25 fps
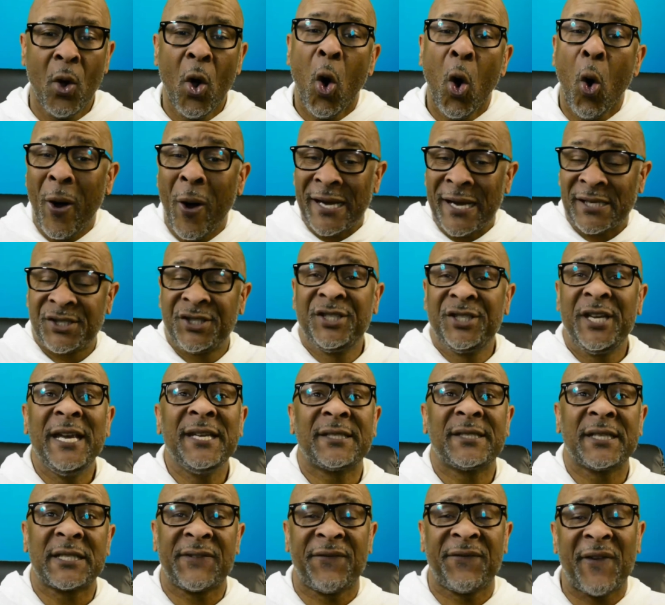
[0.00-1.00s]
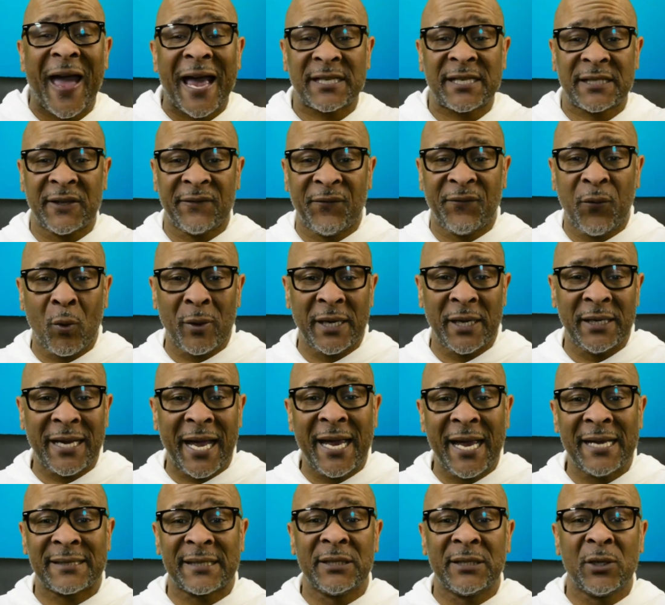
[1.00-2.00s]
or as Jesus fasted 40
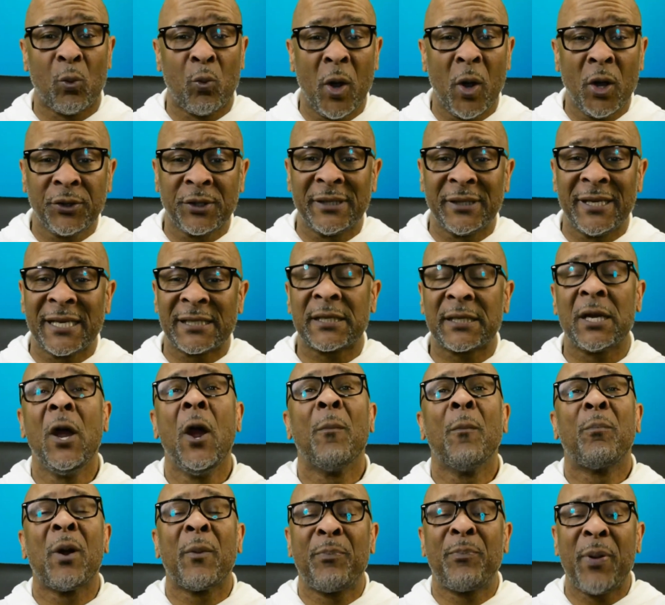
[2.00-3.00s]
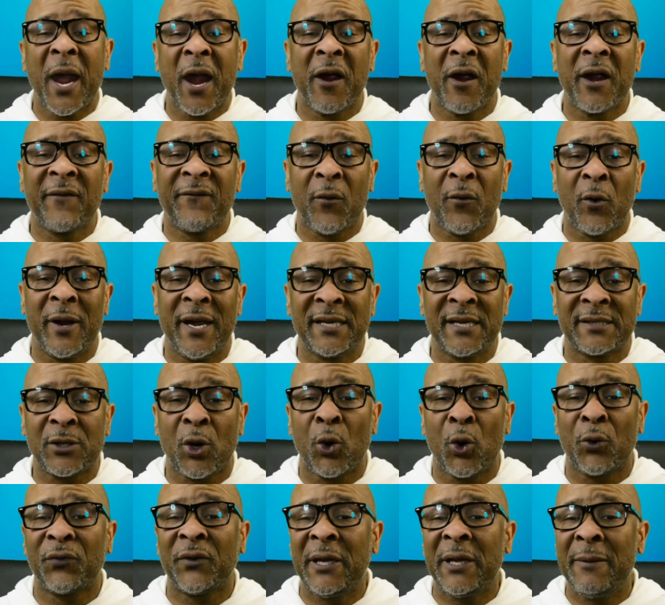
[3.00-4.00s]
days in the wilderness preparing for his
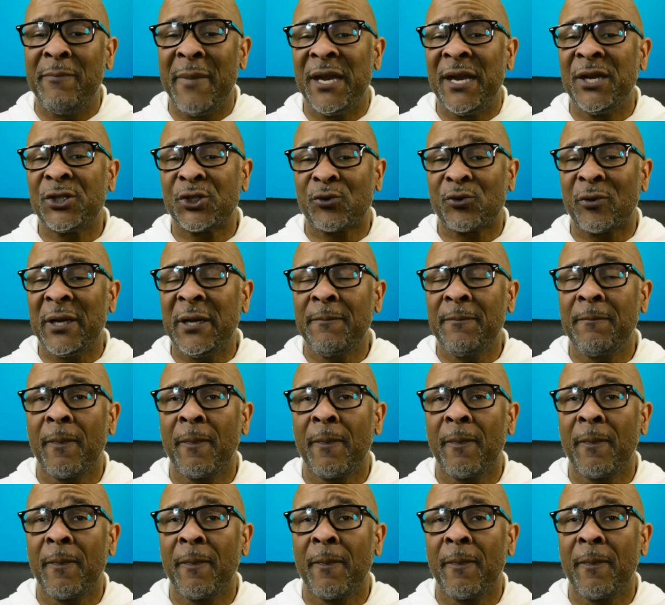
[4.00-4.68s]
earthly ministry,